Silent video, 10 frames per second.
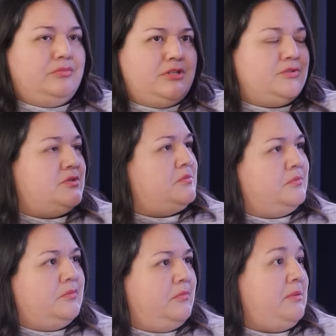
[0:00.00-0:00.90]
This was
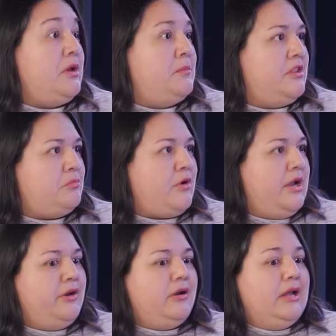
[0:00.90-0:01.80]
maybe a month
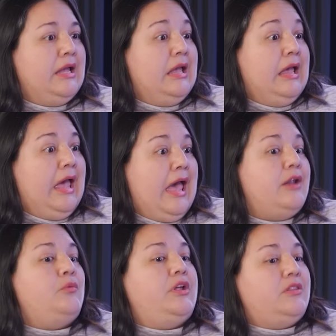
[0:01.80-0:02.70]
prior.
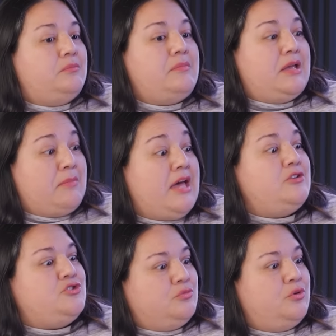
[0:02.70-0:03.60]
And when my
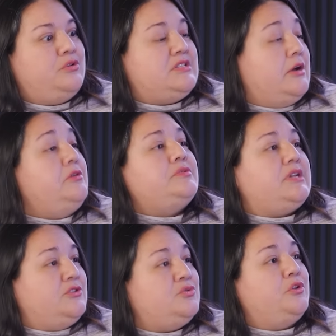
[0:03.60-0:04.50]
manager wrote it down, it
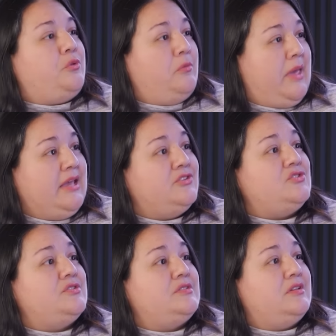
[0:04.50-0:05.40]
was like 2 or 3
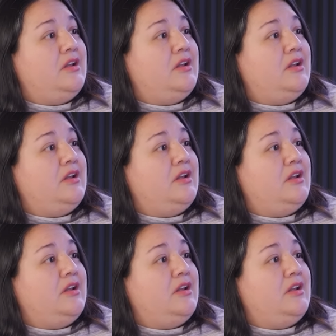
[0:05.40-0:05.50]
pages.